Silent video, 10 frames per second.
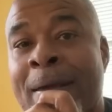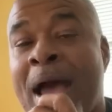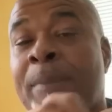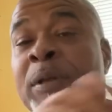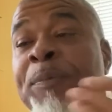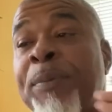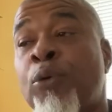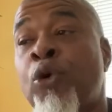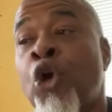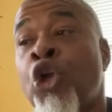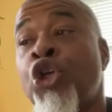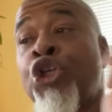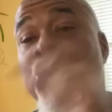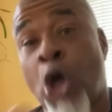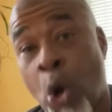How many people
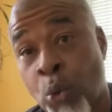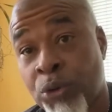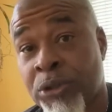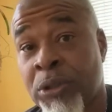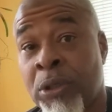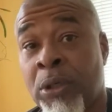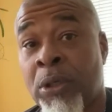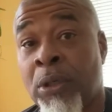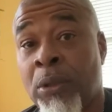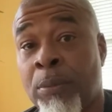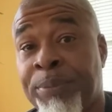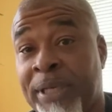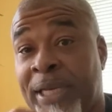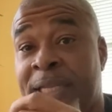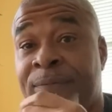don't
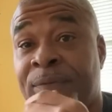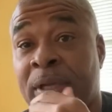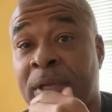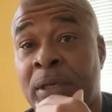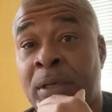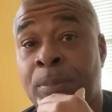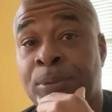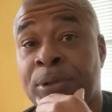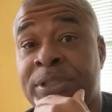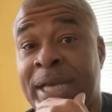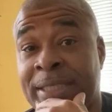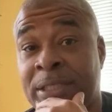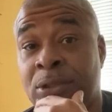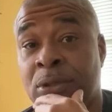believe in protecting